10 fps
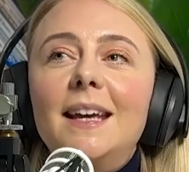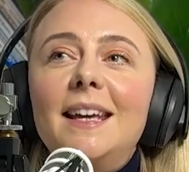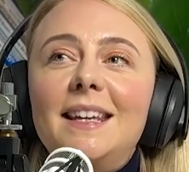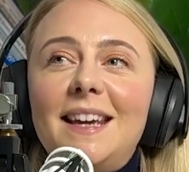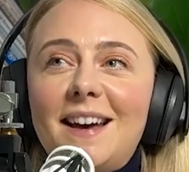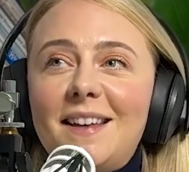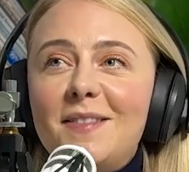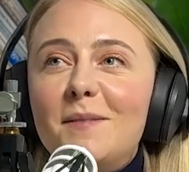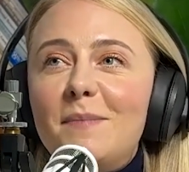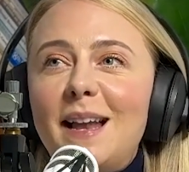Yeah,
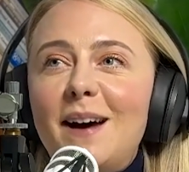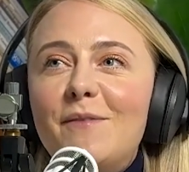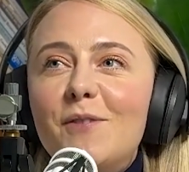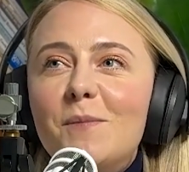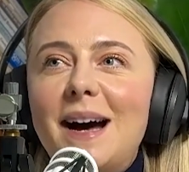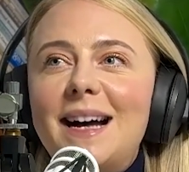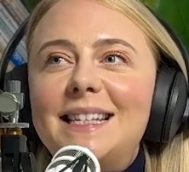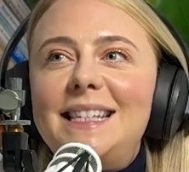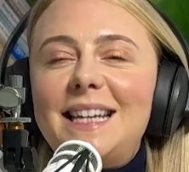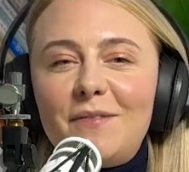the platform
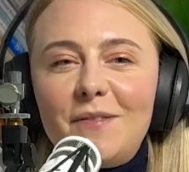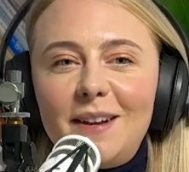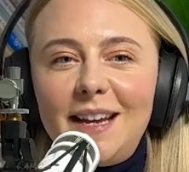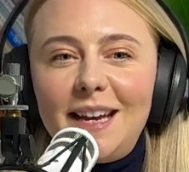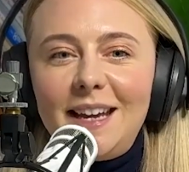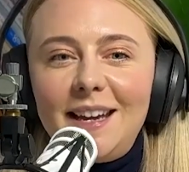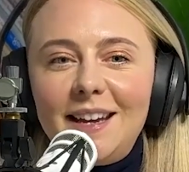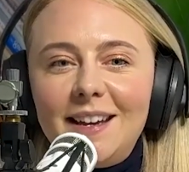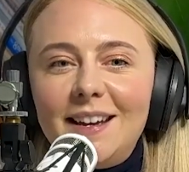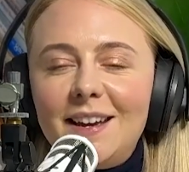has definitely
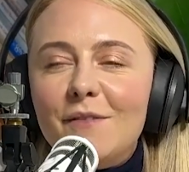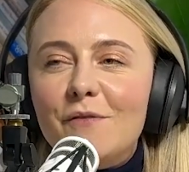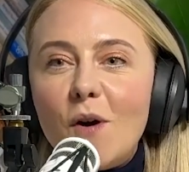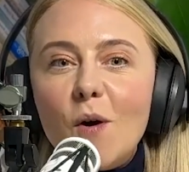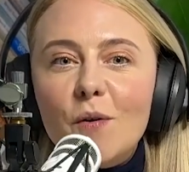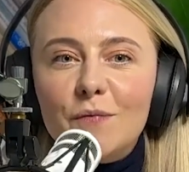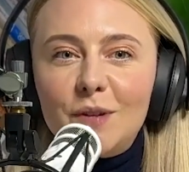evolved a